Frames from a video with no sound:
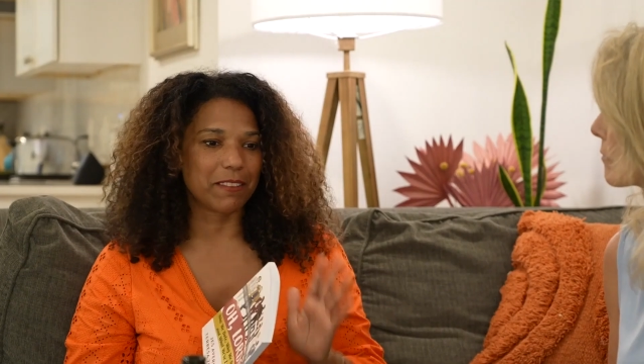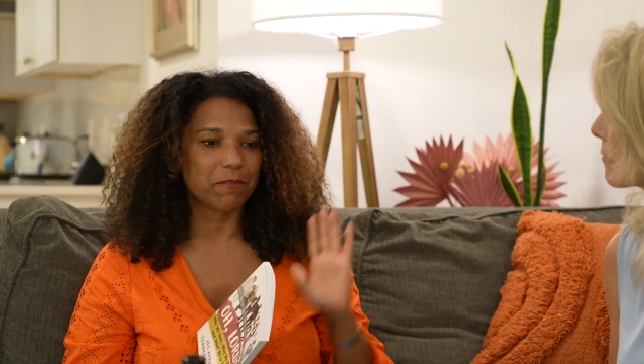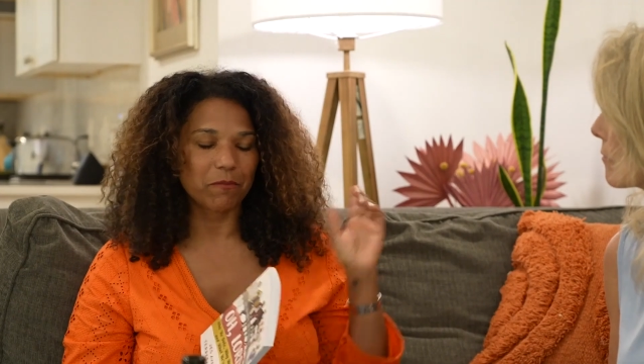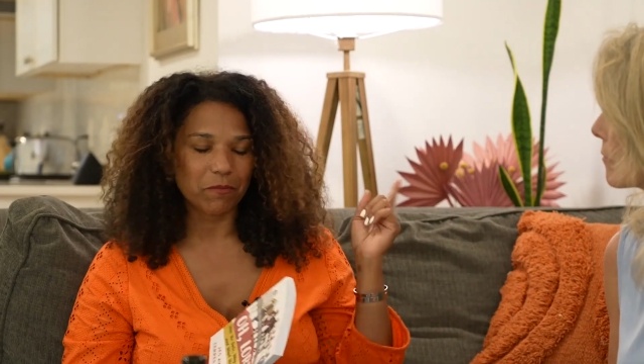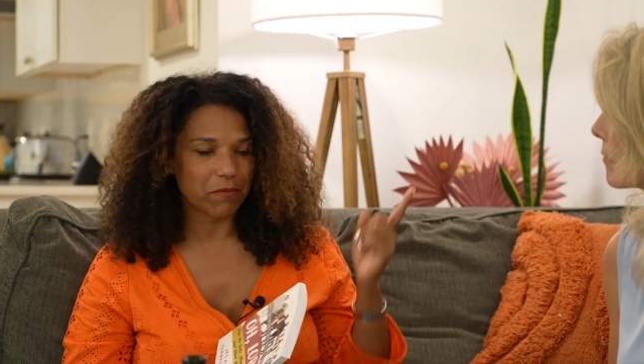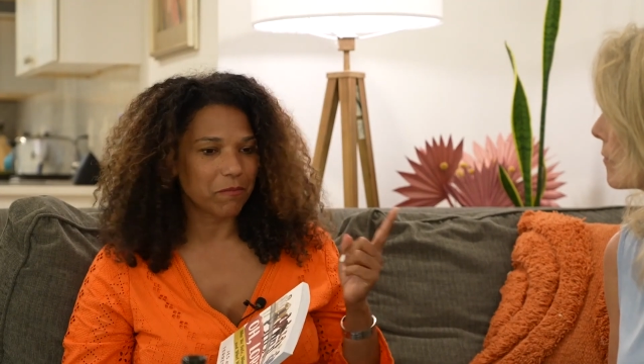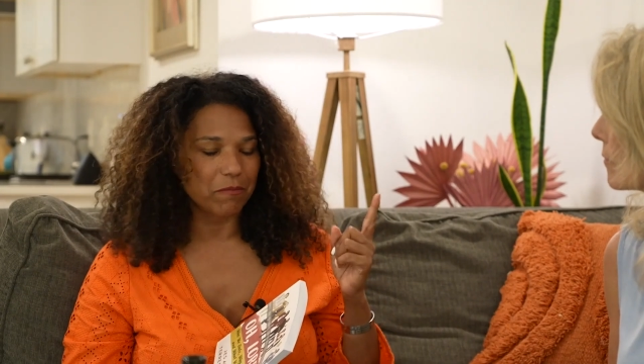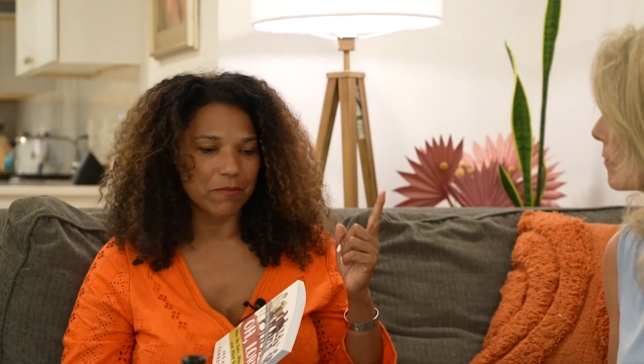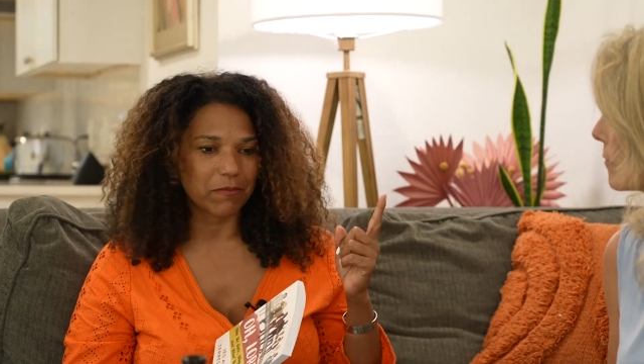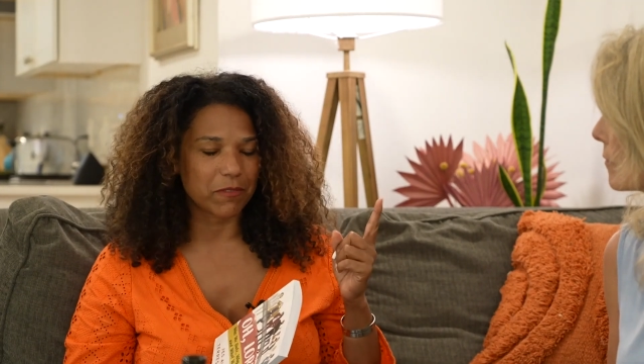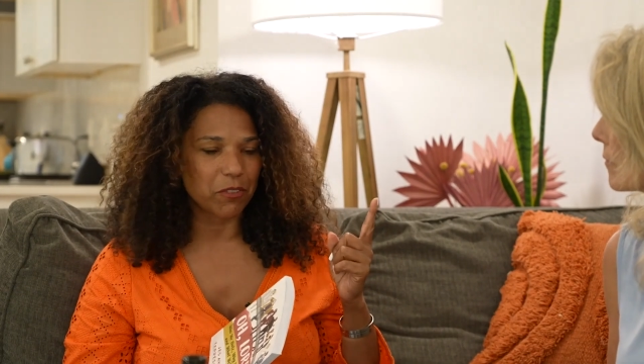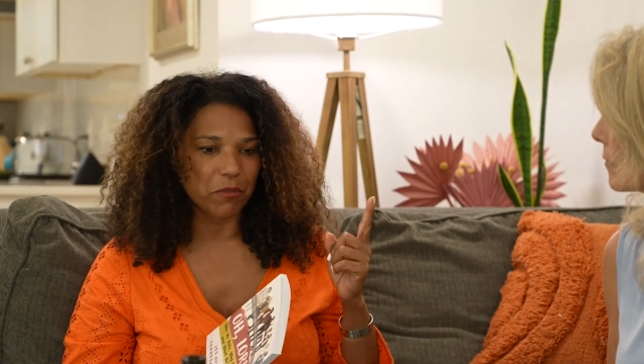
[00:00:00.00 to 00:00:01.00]
it
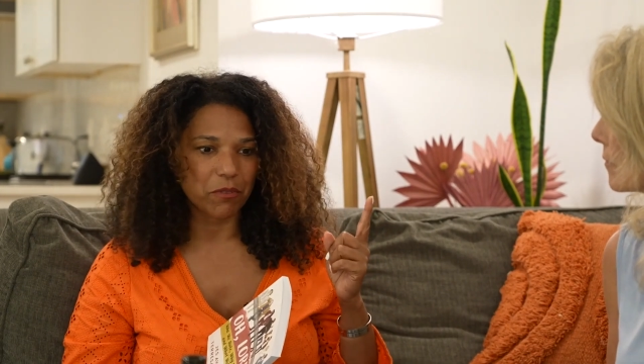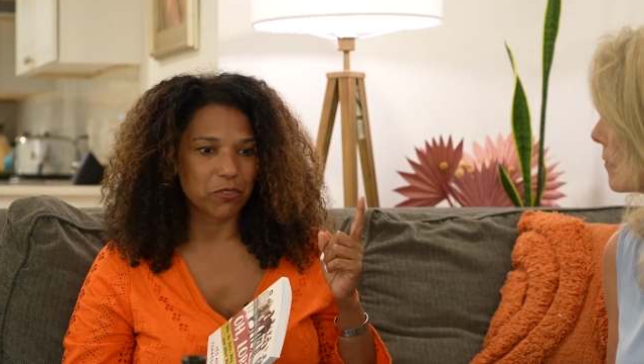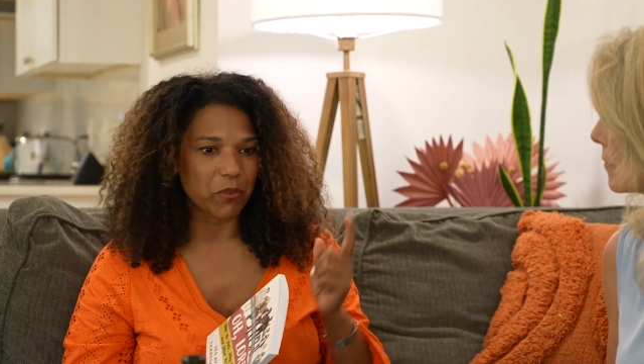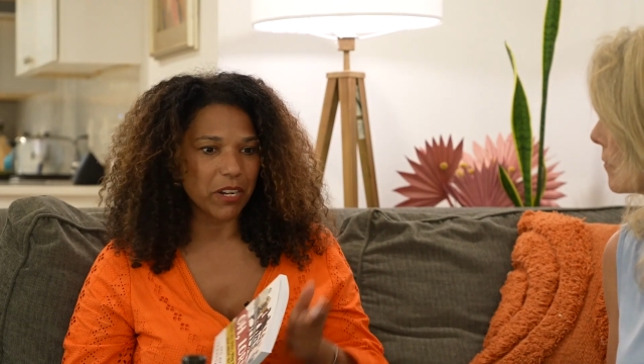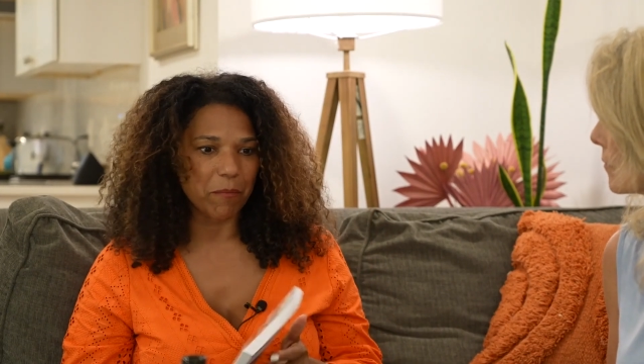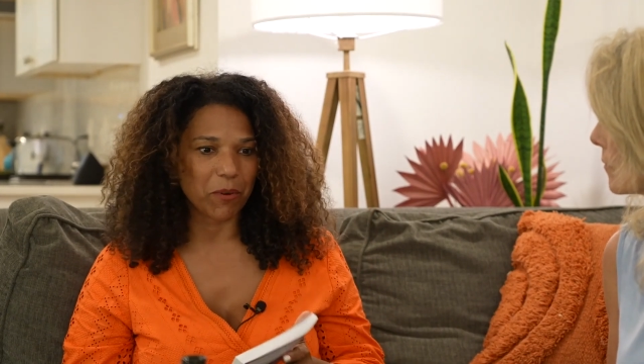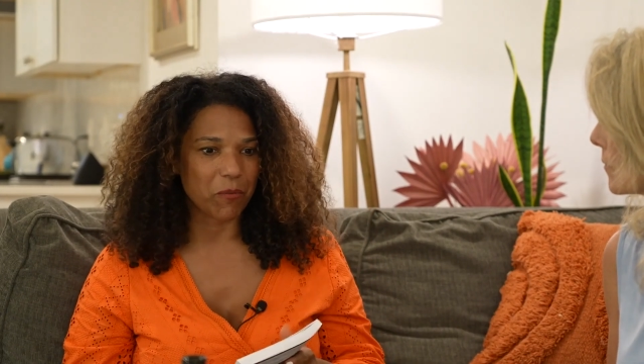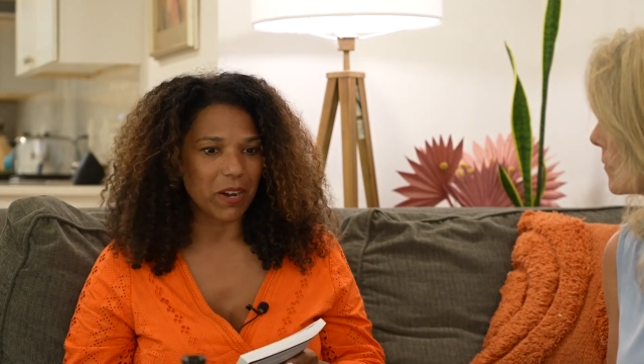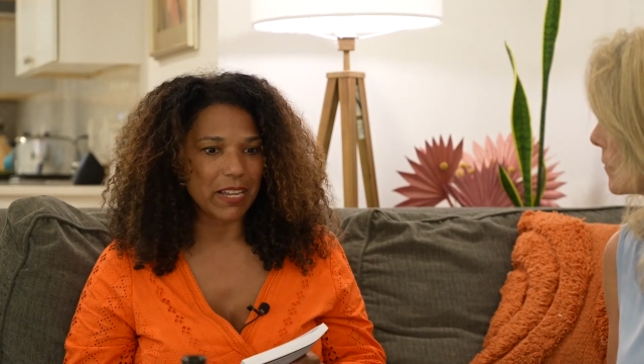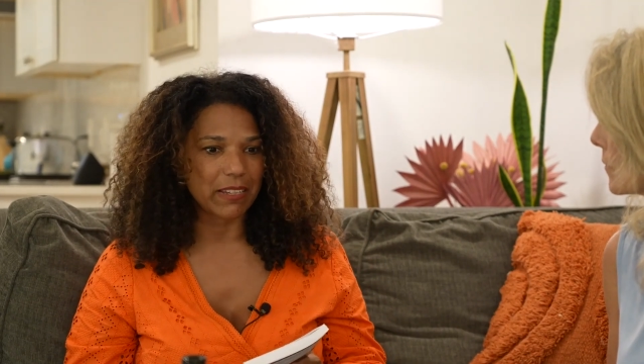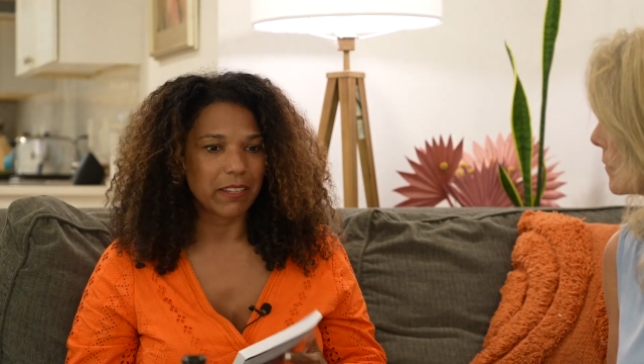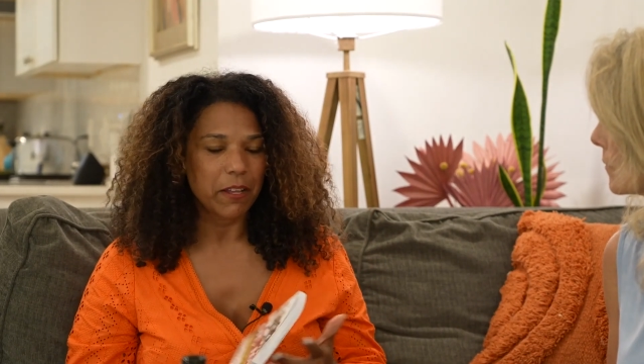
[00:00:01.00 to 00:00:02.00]
through door number
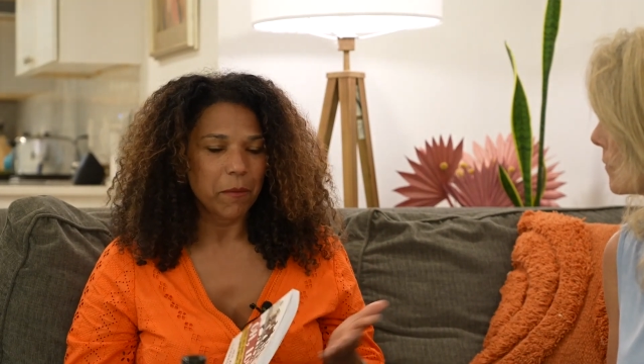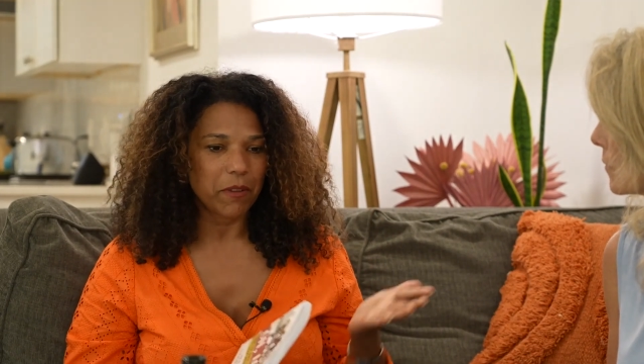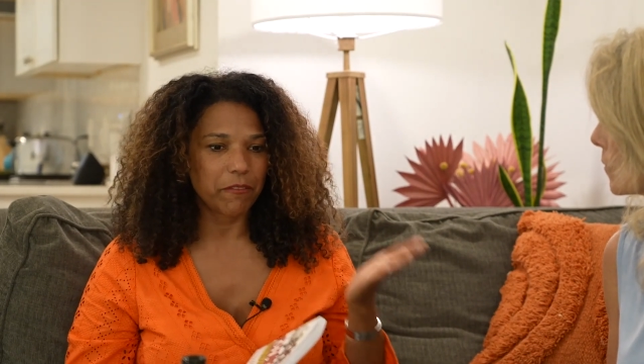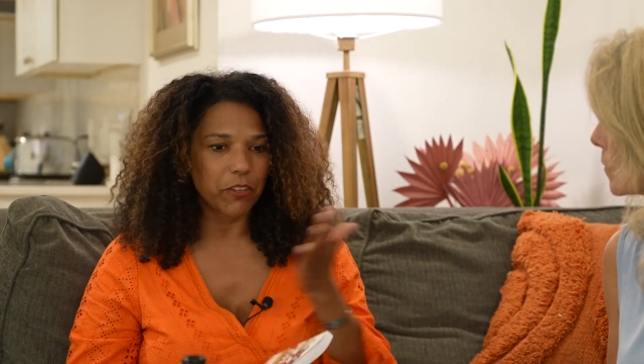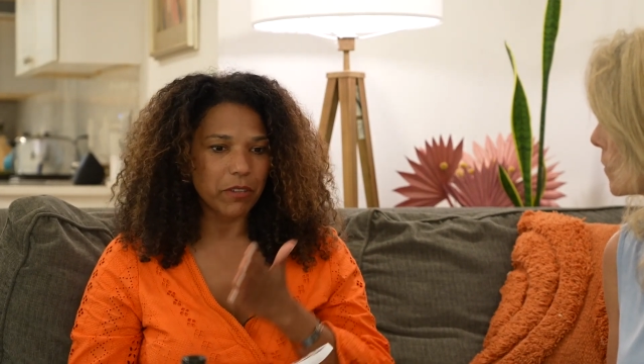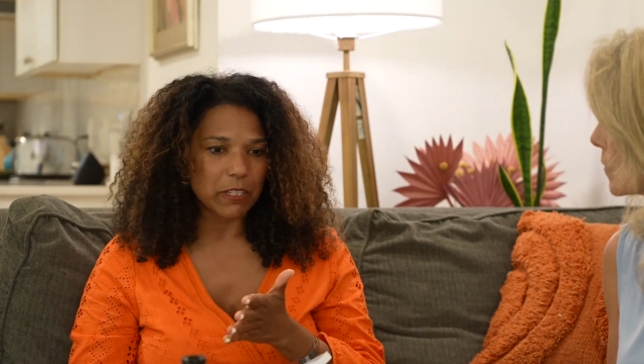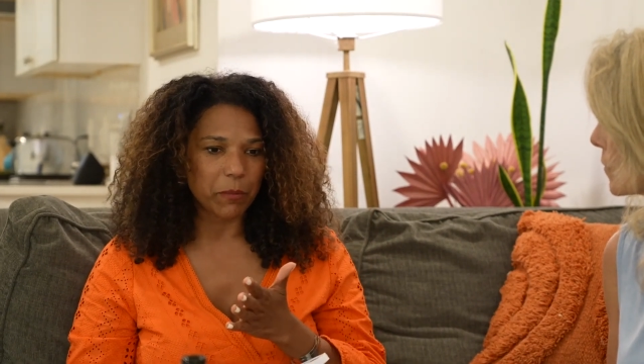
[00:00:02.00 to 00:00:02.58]
one. If you